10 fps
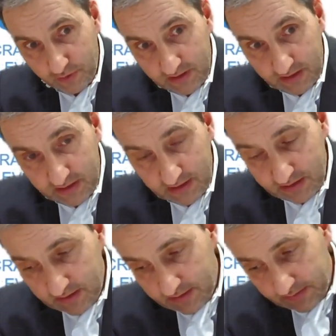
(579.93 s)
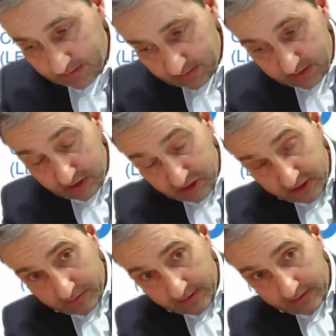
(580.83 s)
that they
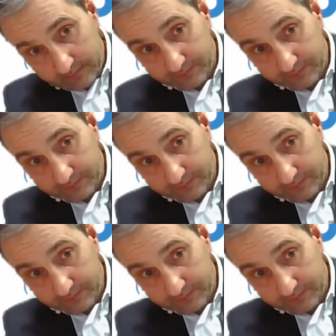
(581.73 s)
generate,